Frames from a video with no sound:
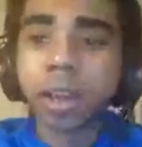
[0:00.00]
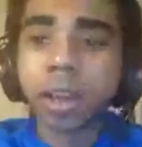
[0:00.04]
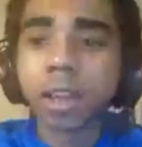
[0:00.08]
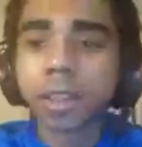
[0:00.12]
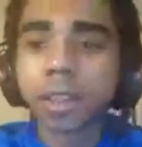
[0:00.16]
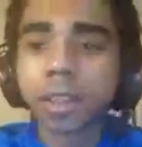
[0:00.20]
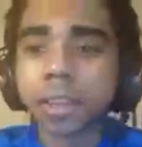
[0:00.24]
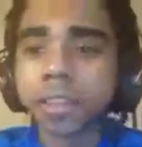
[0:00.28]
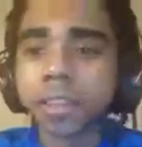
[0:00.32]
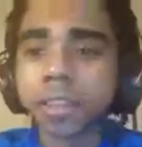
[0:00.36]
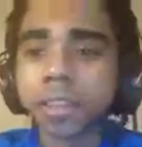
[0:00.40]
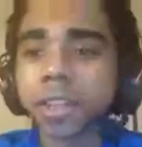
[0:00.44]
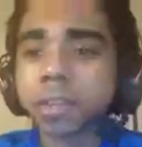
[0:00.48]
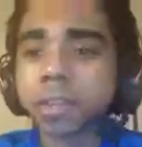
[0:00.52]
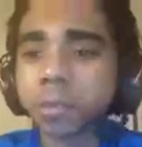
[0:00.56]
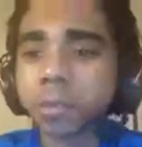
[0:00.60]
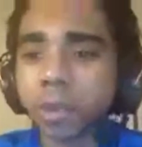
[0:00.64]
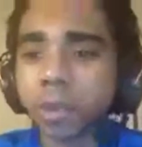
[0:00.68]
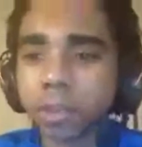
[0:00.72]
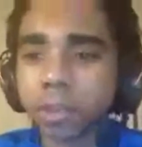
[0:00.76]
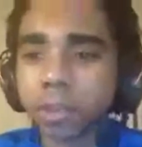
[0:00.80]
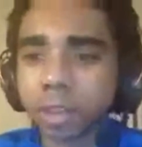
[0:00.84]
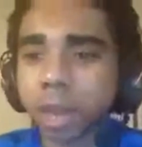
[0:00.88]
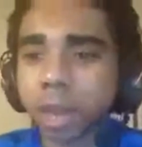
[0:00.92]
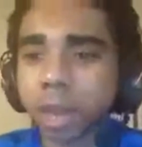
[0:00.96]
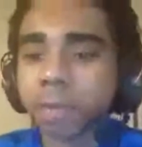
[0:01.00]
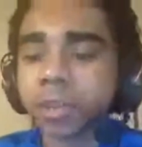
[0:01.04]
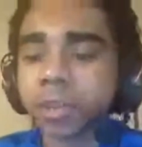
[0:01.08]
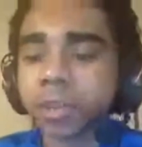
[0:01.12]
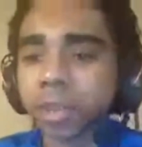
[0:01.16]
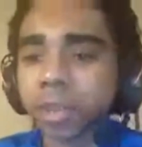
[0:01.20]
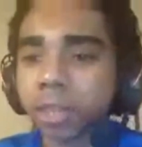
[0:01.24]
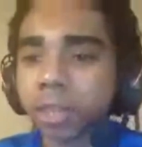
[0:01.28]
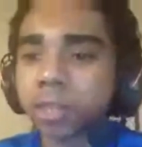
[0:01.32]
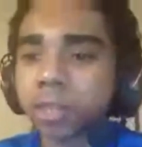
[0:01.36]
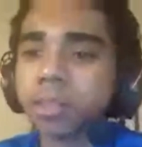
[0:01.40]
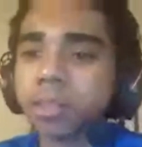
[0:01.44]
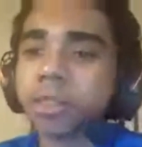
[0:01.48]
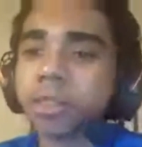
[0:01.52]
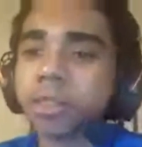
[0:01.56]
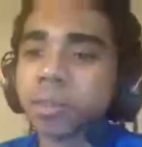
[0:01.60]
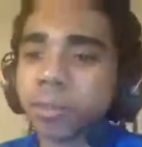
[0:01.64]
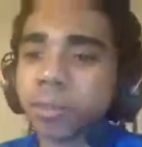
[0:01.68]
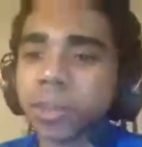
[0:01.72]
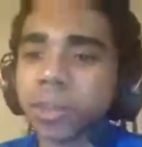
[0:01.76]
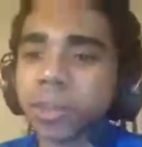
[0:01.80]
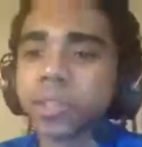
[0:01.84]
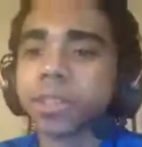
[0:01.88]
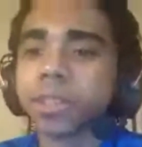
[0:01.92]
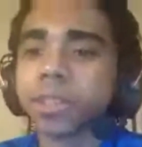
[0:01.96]
And I think that's because I am adjusting to the
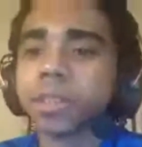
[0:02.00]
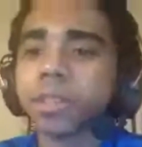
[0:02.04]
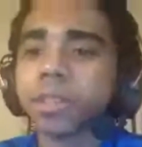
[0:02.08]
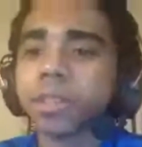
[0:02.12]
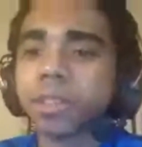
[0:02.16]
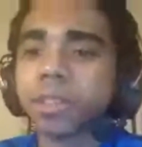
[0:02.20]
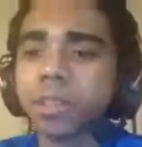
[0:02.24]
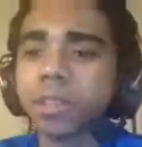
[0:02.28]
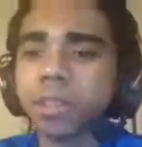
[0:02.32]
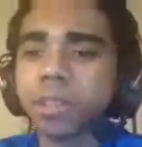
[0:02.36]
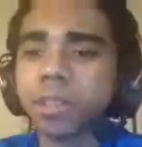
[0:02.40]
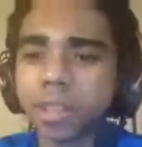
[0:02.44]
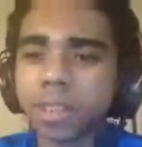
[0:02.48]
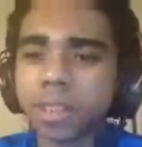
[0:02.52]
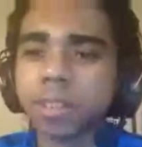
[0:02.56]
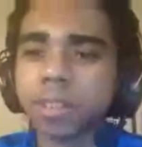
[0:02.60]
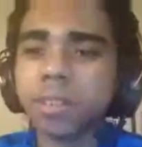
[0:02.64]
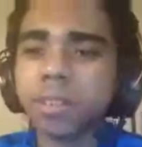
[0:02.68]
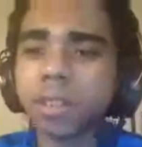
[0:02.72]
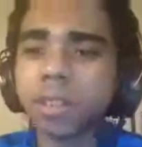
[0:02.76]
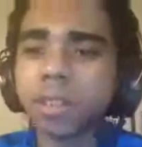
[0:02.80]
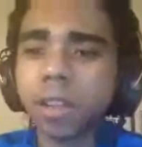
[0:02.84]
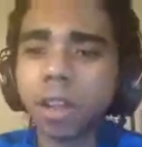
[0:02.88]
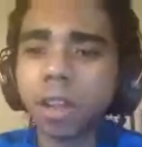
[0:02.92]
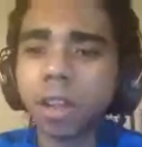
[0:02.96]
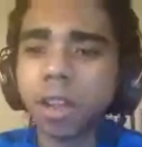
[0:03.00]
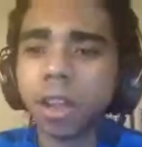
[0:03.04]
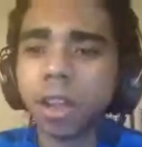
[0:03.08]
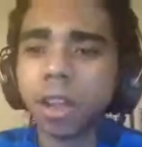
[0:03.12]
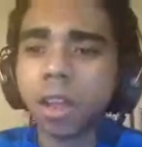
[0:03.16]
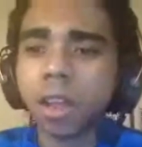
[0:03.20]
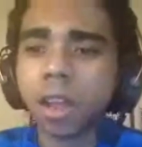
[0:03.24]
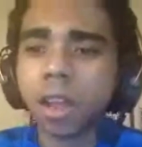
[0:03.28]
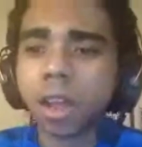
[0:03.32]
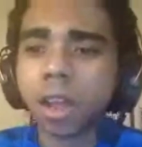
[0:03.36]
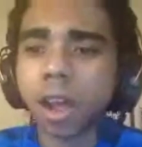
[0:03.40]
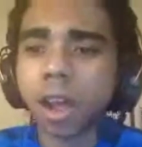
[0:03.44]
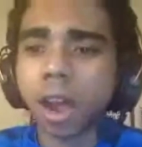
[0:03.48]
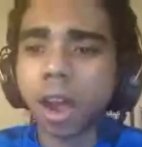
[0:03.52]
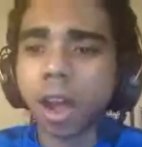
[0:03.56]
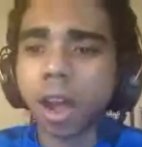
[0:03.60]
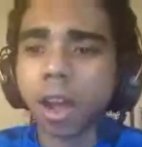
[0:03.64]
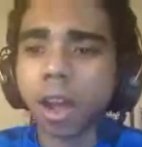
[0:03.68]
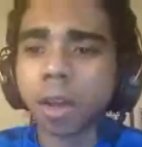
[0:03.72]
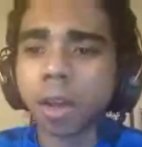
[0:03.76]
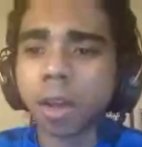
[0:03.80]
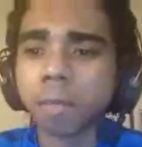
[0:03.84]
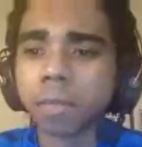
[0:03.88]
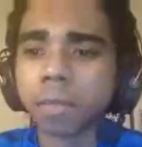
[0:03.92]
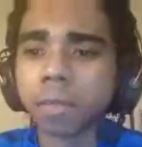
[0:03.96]
pressure still.
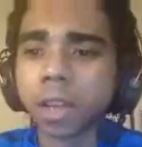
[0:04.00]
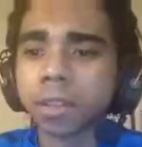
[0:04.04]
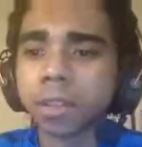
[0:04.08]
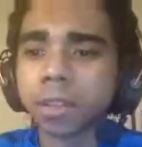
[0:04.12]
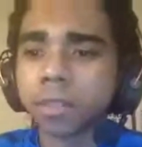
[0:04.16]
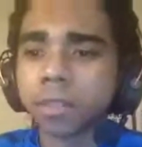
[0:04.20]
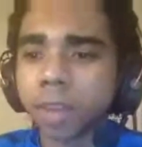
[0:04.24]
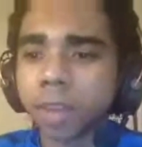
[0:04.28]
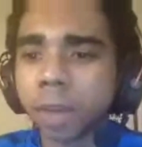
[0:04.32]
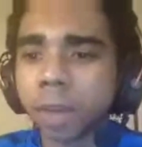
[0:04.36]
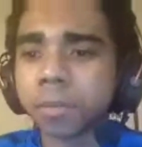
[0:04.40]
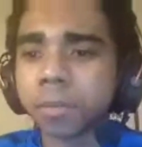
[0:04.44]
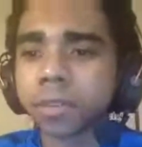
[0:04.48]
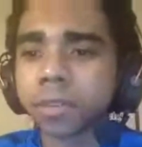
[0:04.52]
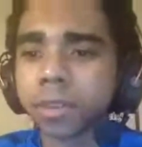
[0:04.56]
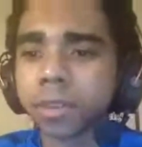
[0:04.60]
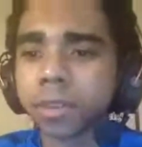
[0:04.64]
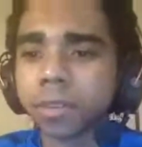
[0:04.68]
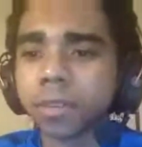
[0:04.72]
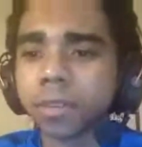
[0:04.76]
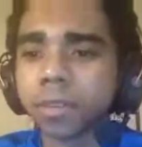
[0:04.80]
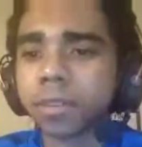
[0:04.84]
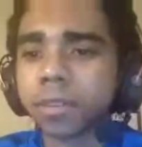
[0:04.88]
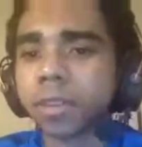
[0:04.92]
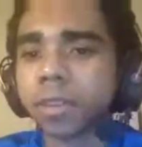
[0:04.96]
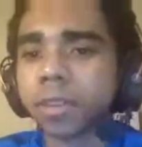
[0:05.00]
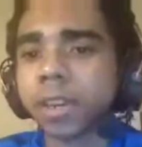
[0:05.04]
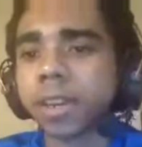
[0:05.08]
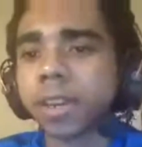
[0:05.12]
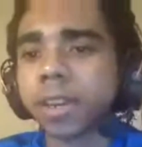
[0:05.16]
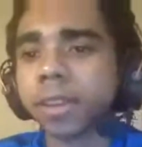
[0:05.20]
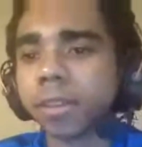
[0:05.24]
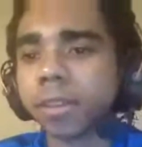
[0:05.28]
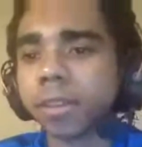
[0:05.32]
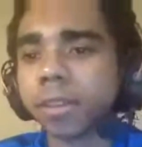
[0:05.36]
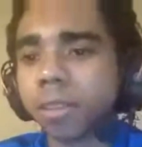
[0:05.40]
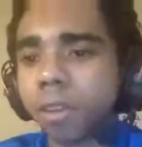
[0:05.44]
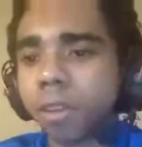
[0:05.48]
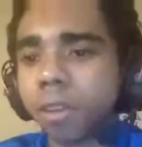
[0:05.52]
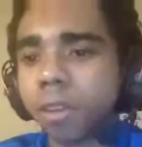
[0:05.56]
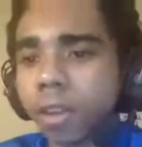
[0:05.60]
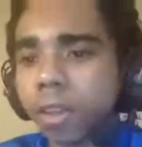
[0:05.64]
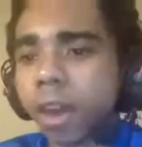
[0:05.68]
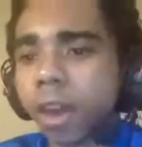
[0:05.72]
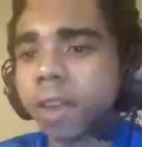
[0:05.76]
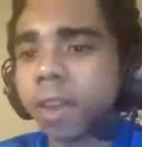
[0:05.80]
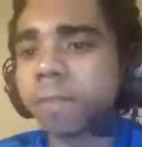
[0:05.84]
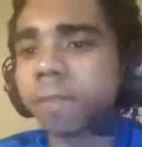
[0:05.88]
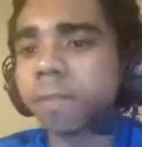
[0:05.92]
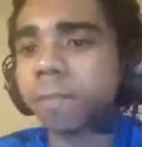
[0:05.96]
Last year I was consistently hitting
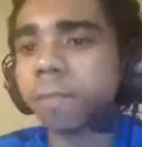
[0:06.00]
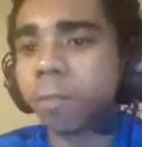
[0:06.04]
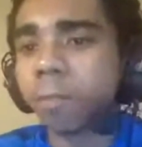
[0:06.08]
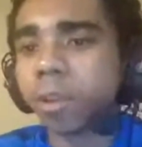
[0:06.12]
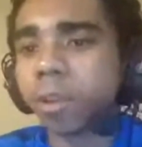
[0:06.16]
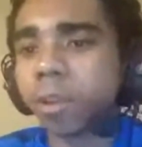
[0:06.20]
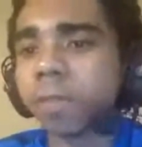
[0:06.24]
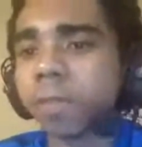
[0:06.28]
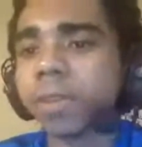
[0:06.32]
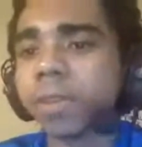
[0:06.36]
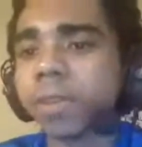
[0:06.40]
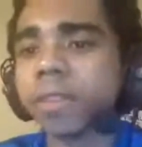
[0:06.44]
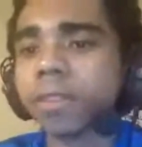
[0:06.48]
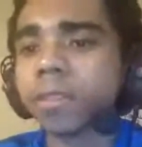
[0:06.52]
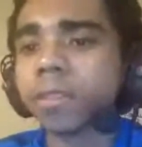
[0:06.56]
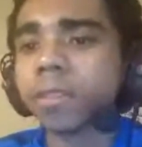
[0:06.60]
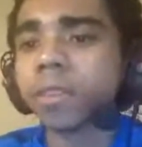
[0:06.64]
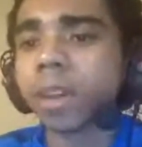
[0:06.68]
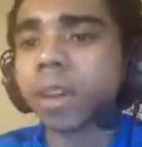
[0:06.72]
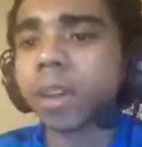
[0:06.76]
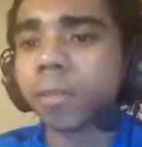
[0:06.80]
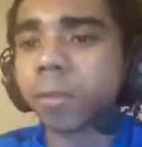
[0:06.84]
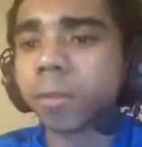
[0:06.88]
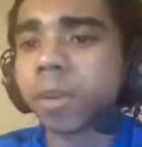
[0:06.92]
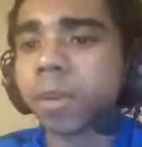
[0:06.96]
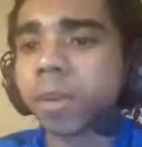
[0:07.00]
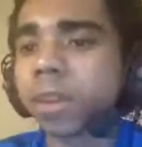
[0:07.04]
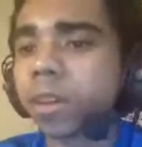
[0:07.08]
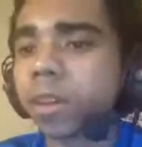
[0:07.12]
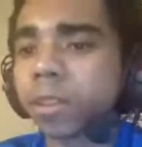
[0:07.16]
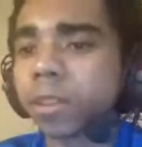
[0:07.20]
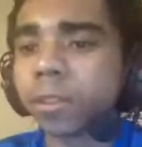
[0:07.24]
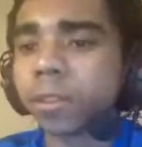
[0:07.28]
39 and 40 wins every week.